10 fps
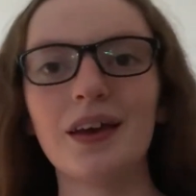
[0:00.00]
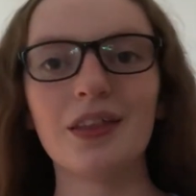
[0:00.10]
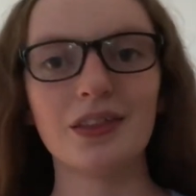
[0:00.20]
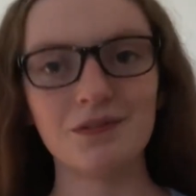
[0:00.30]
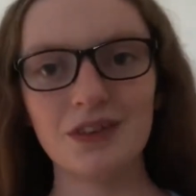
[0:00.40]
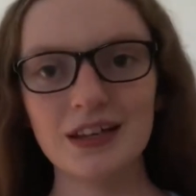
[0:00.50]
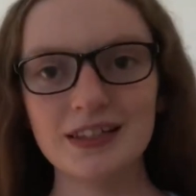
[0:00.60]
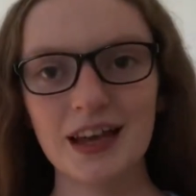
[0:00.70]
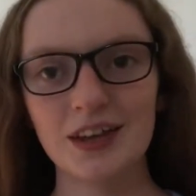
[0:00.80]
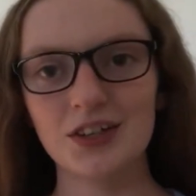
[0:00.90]
The first
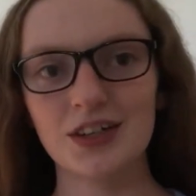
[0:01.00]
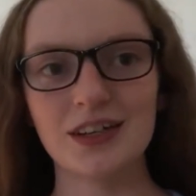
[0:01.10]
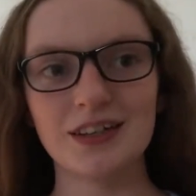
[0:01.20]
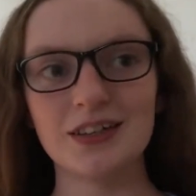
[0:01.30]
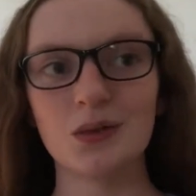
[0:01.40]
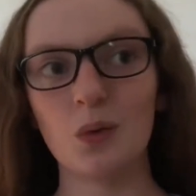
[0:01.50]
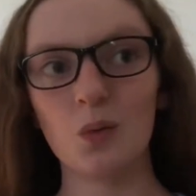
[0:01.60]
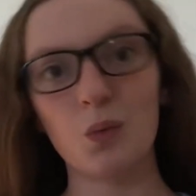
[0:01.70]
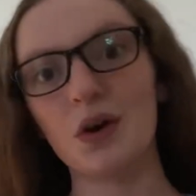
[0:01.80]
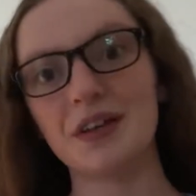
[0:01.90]
section is
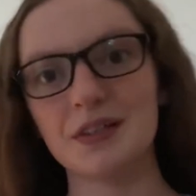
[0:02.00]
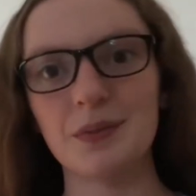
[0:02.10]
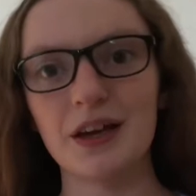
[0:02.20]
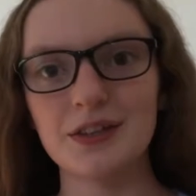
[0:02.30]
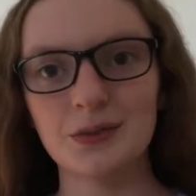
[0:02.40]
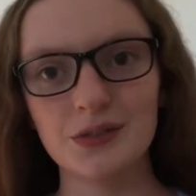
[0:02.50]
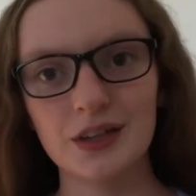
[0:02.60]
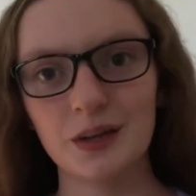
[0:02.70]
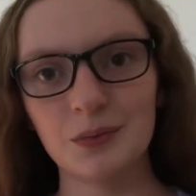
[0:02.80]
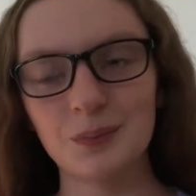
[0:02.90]
what is a personal
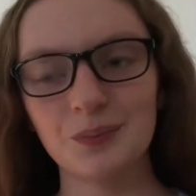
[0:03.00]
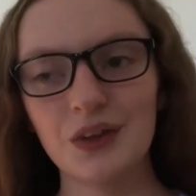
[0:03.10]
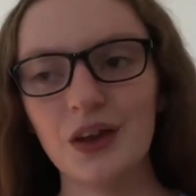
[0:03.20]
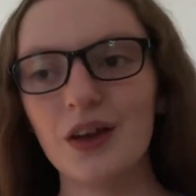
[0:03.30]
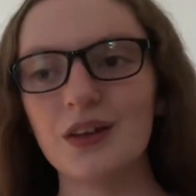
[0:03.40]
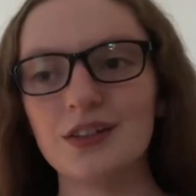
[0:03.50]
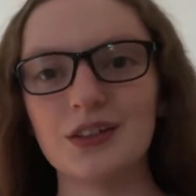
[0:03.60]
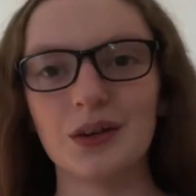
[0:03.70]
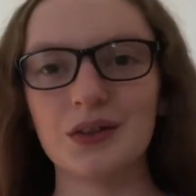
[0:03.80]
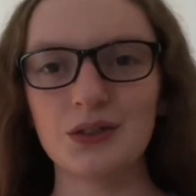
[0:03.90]
statement. So
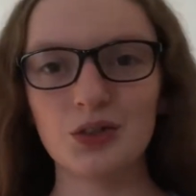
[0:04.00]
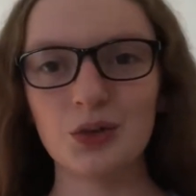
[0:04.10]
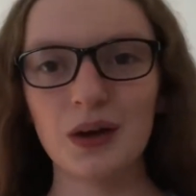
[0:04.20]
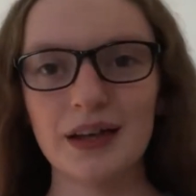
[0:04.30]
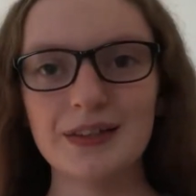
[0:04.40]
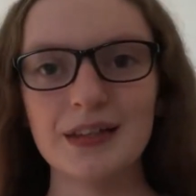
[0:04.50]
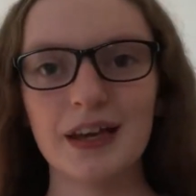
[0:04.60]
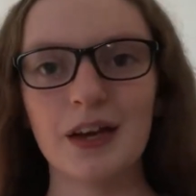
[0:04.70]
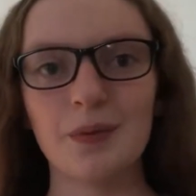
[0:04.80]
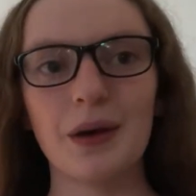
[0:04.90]
it's a short
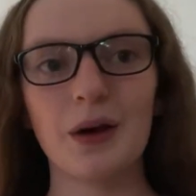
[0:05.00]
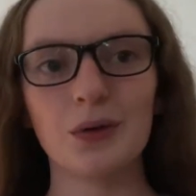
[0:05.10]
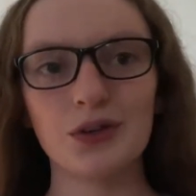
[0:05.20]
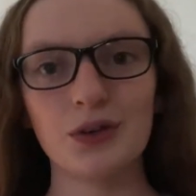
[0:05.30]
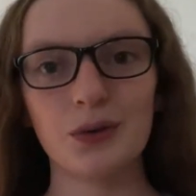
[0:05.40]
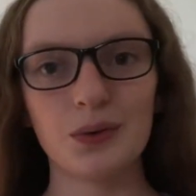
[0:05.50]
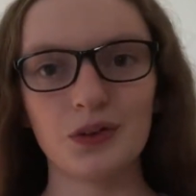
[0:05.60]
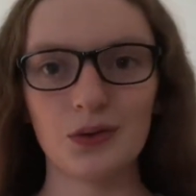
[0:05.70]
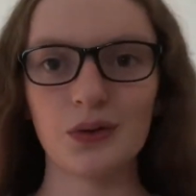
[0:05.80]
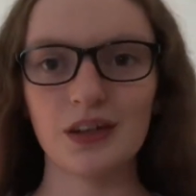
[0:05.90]
essay about you and
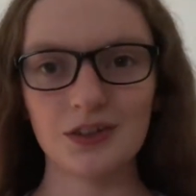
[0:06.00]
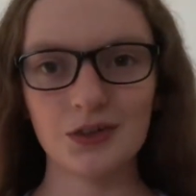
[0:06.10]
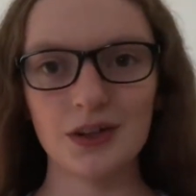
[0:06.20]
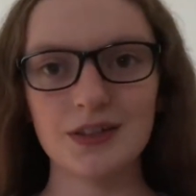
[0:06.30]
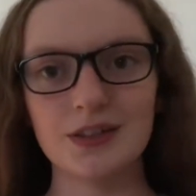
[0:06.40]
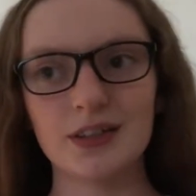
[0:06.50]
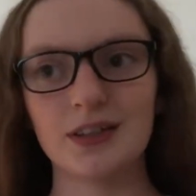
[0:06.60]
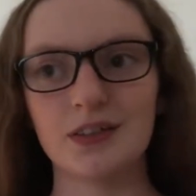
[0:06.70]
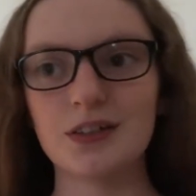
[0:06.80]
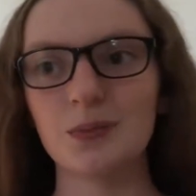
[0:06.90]
your interest in
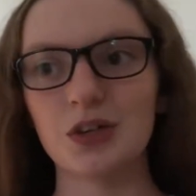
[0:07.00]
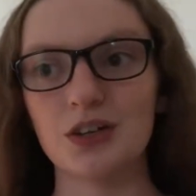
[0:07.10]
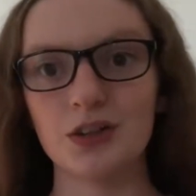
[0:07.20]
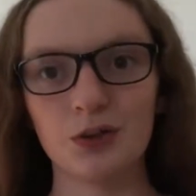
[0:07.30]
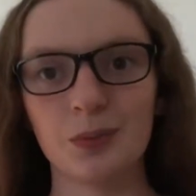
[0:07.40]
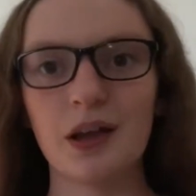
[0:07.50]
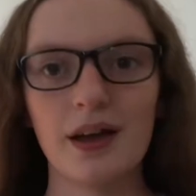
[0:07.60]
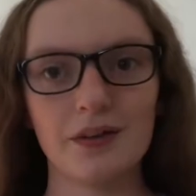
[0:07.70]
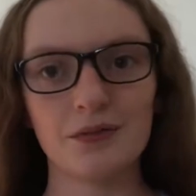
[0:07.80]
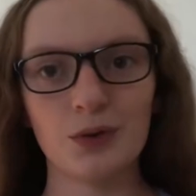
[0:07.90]
the subject that you're
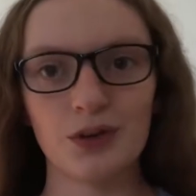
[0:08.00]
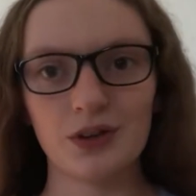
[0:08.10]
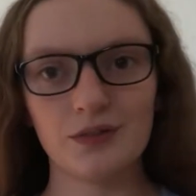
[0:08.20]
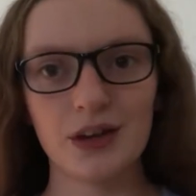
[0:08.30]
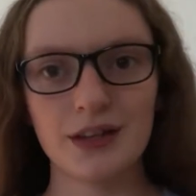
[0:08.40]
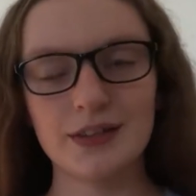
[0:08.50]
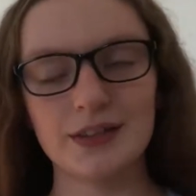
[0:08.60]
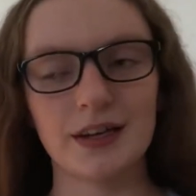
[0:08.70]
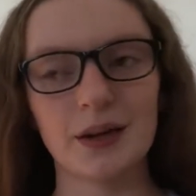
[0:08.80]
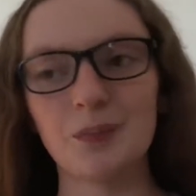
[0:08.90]
applying for at university.